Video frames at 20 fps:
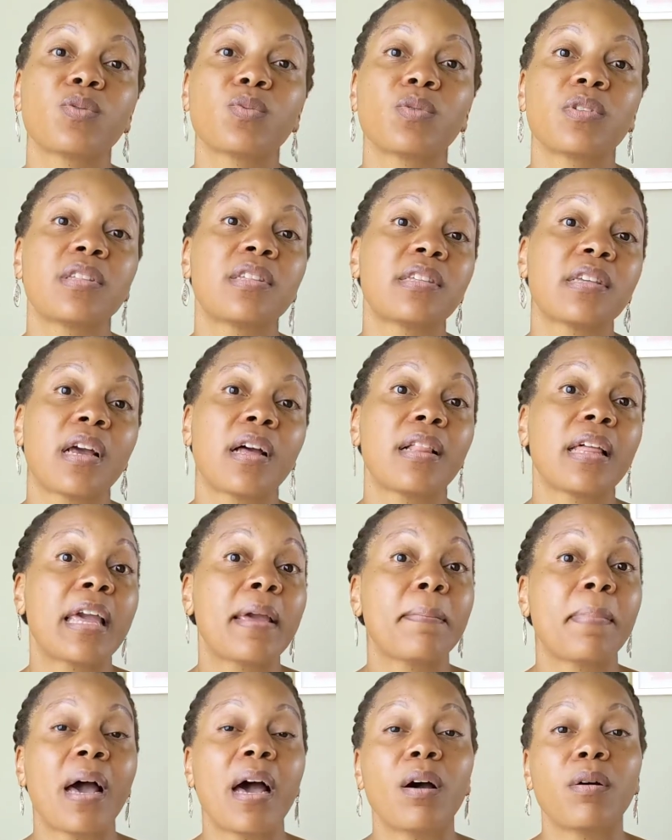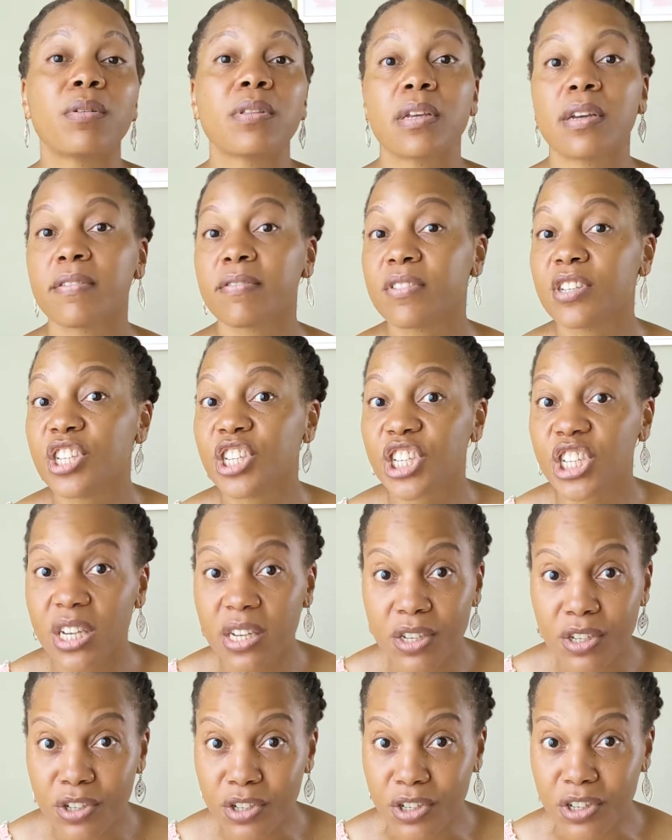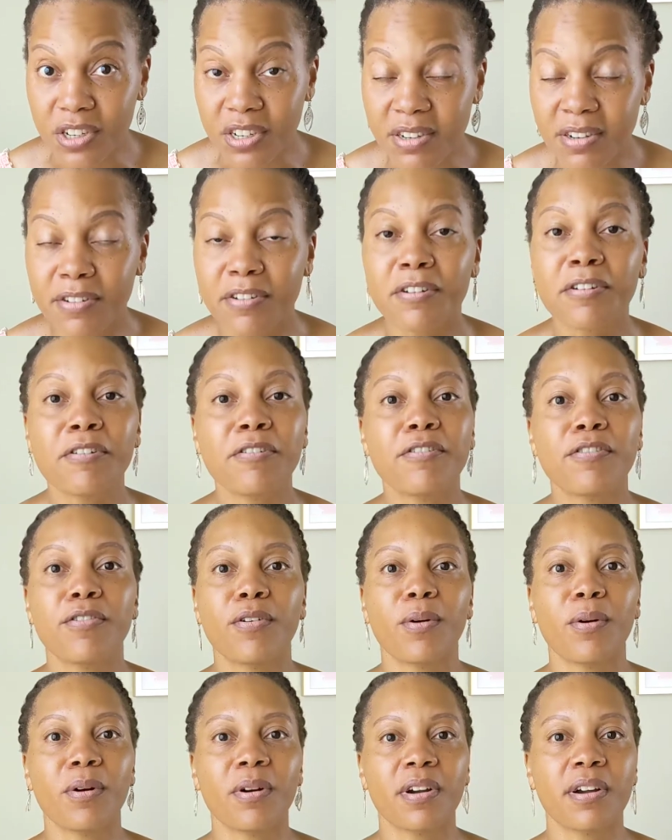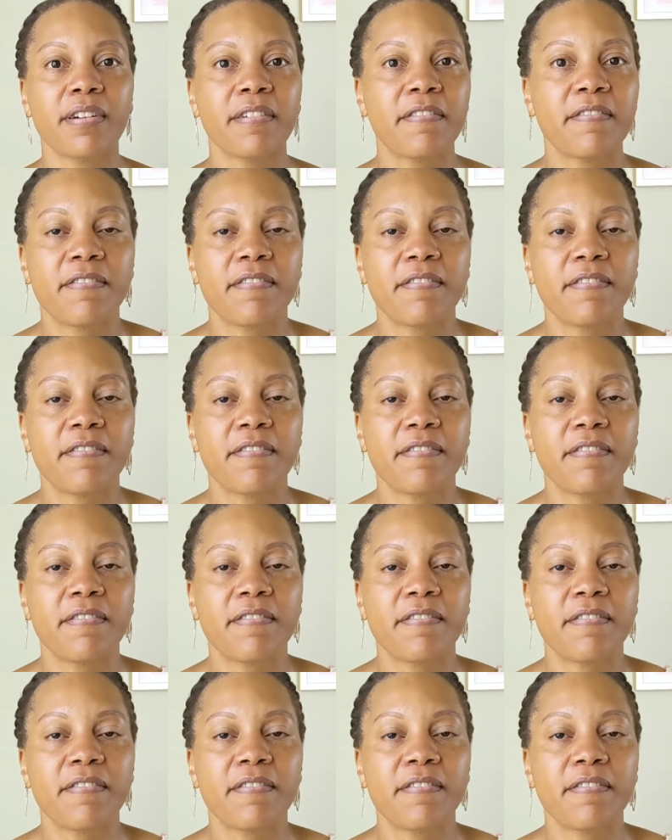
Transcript: would sell a pound of ginger for